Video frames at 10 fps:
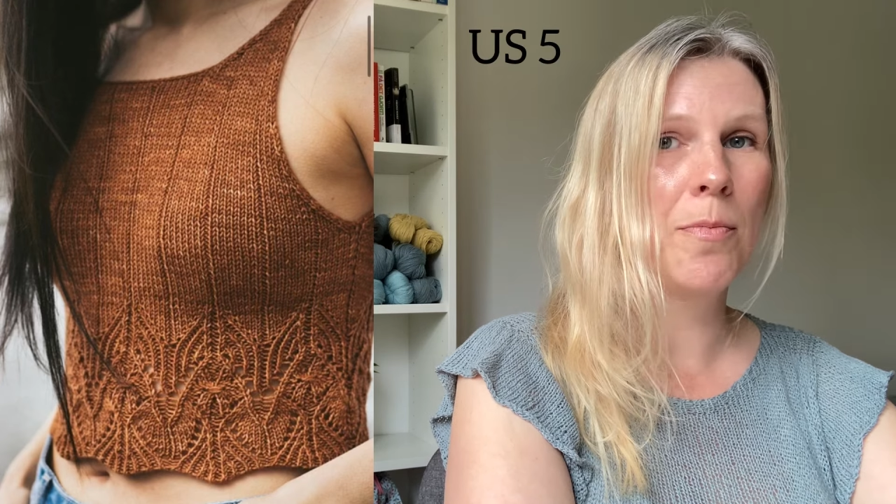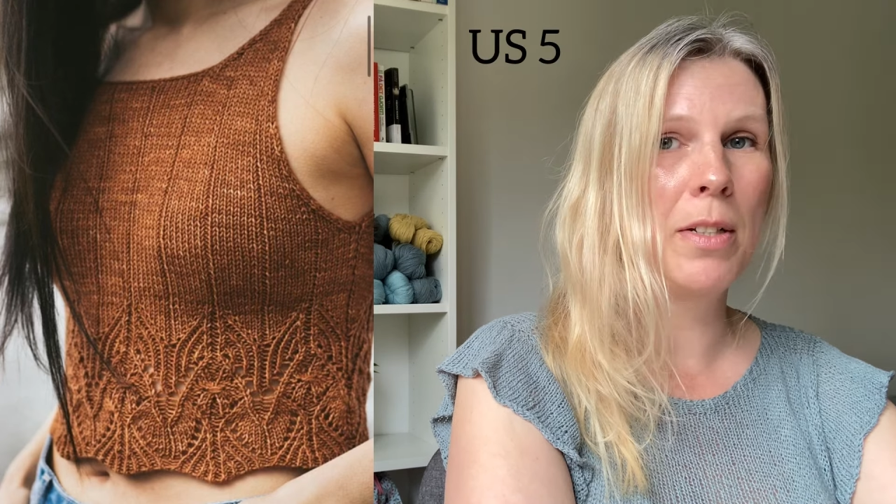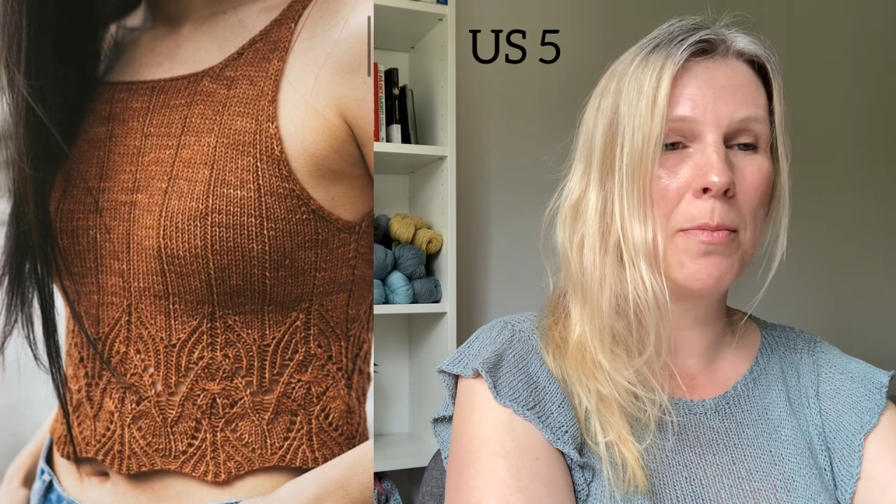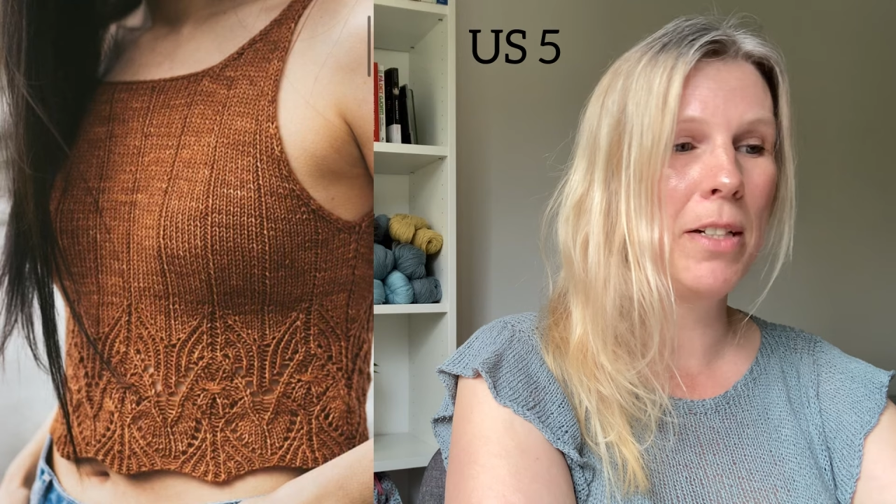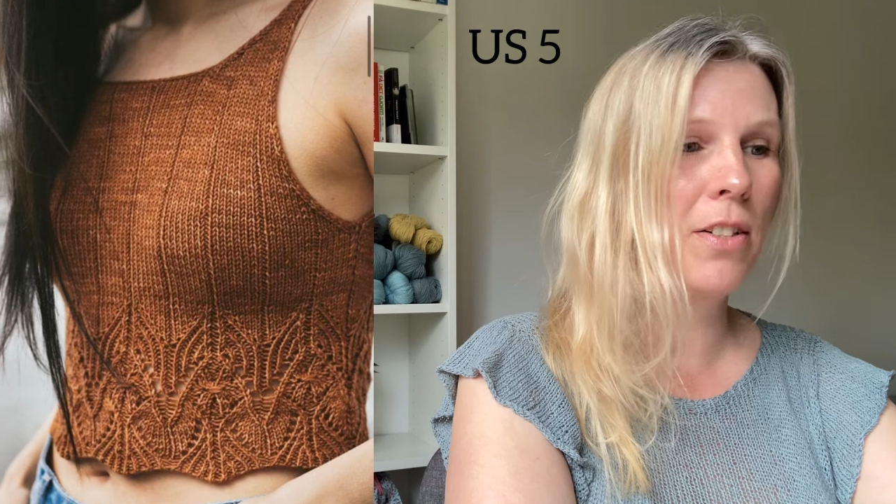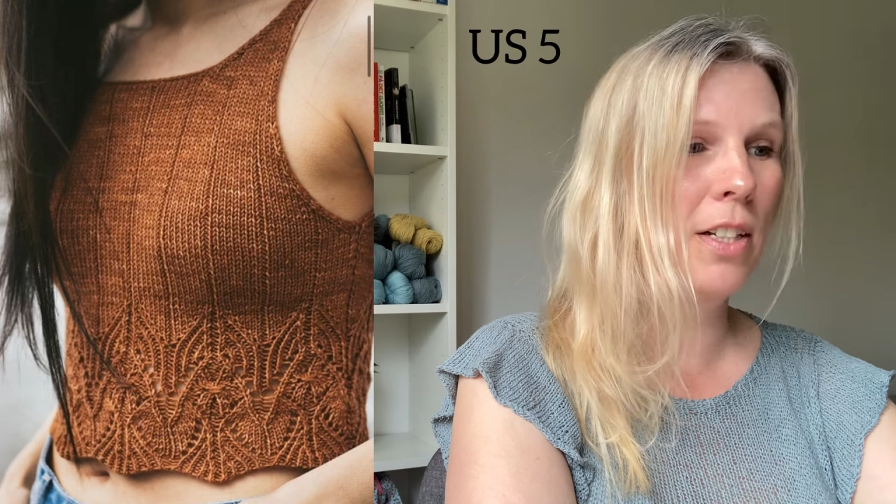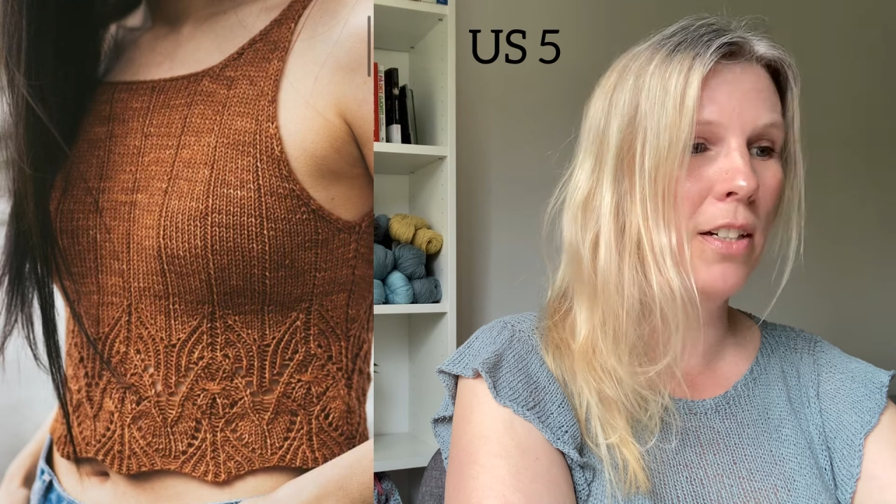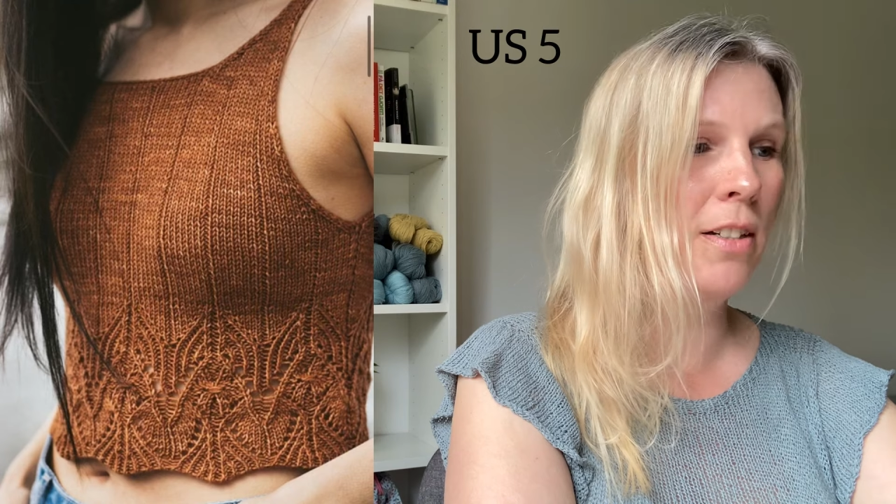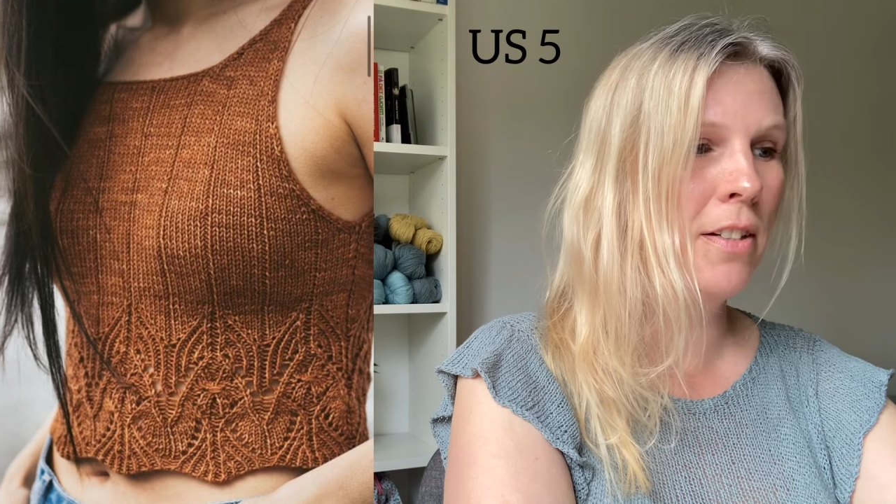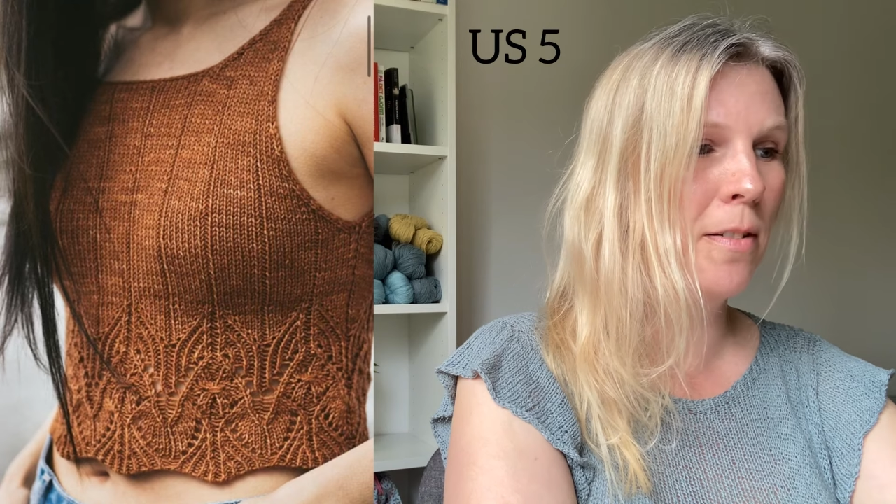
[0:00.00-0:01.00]
millimeter
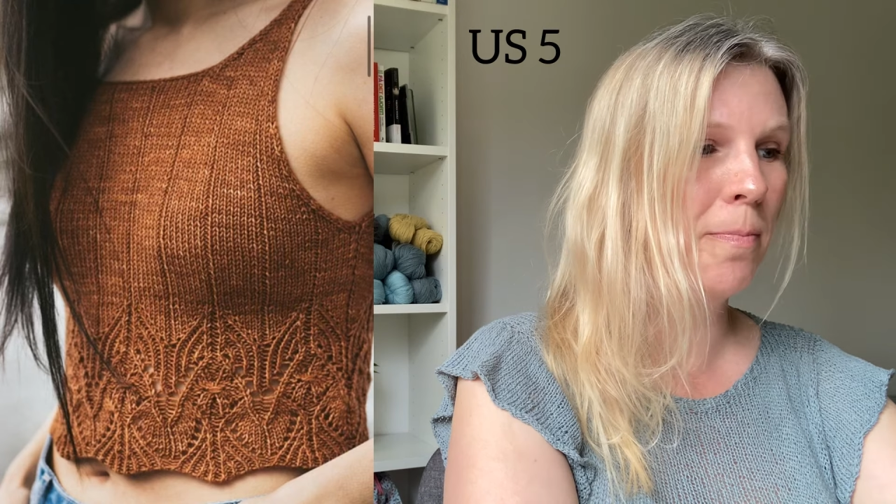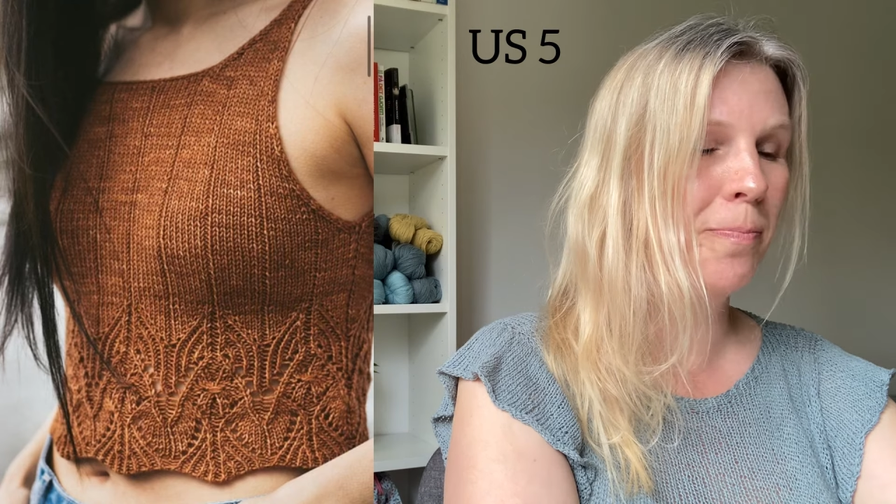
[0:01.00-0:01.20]
needles.